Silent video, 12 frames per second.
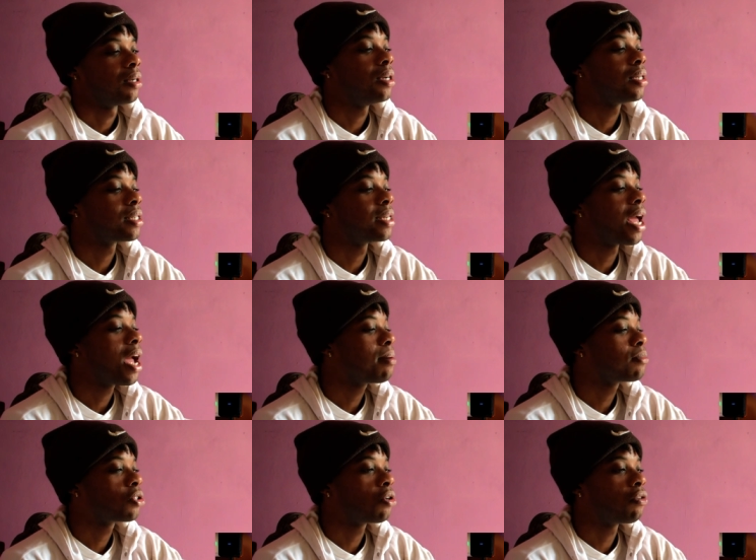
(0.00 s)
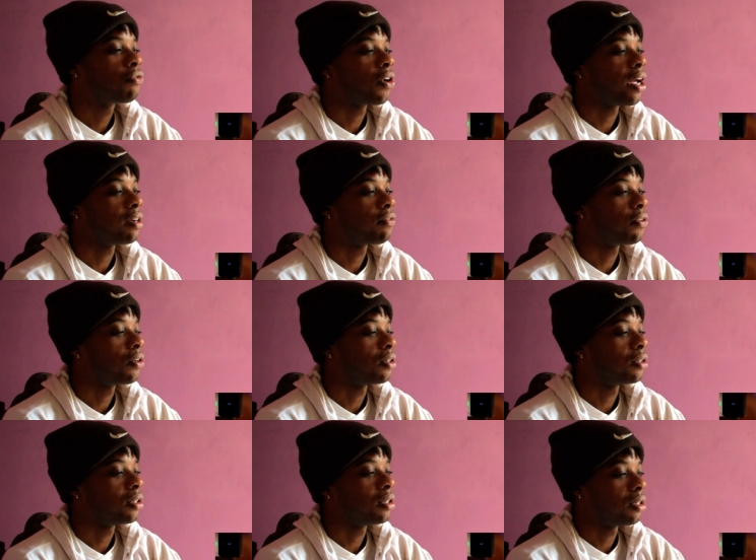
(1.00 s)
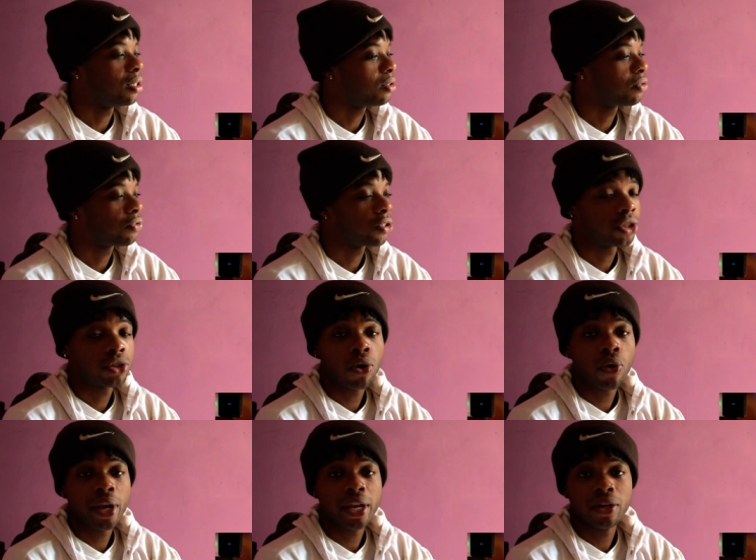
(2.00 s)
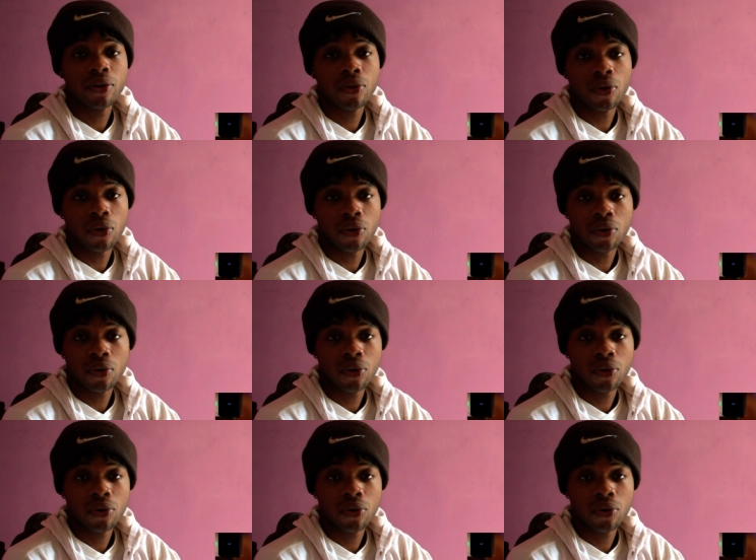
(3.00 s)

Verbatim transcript: It's damn sure for sure ain't no